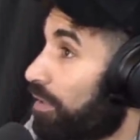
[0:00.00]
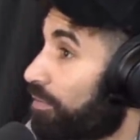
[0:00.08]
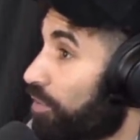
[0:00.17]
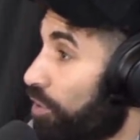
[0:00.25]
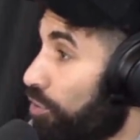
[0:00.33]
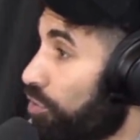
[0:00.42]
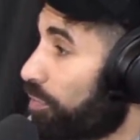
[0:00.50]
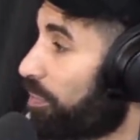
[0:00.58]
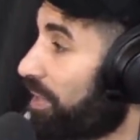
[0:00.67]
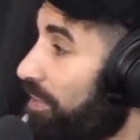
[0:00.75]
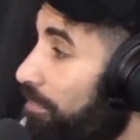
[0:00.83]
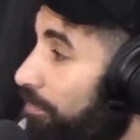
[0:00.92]
the
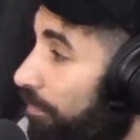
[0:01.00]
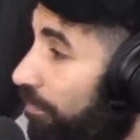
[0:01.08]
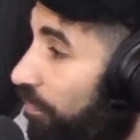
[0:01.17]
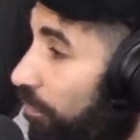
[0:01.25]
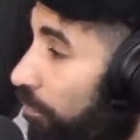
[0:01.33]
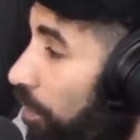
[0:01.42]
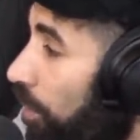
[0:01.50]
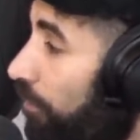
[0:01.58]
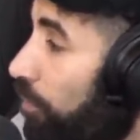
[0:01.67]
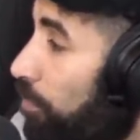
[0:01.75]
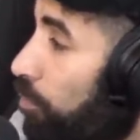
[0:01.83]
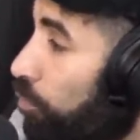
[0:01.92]
European
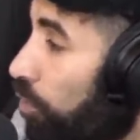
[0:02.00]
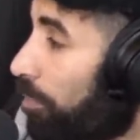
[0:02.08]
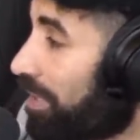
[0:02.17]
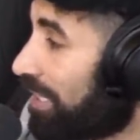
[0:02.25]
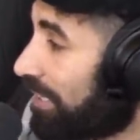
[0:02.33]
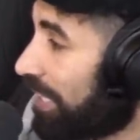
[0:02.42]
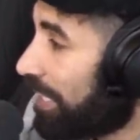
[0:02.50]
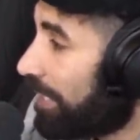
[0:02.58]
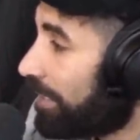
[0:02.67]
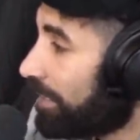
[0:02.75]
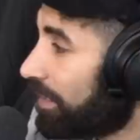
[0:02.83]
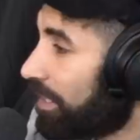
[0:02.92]
football not being there,